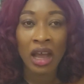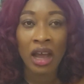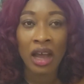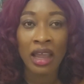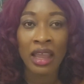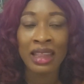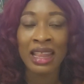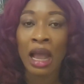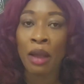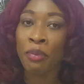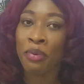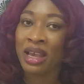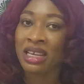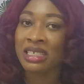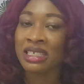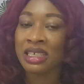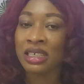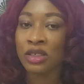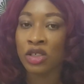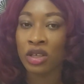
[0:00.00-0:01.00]
that
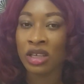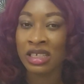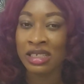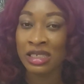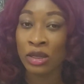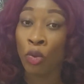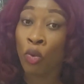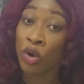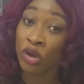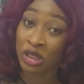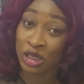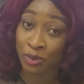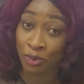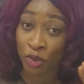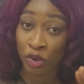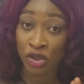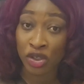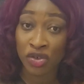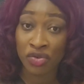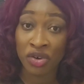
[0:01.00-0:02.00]
person is the one
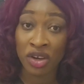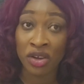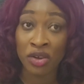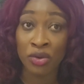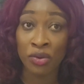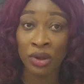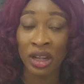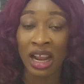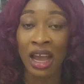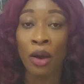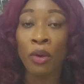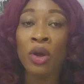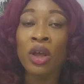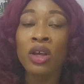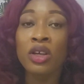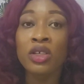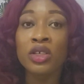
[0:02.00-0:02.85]
sponsoring you now,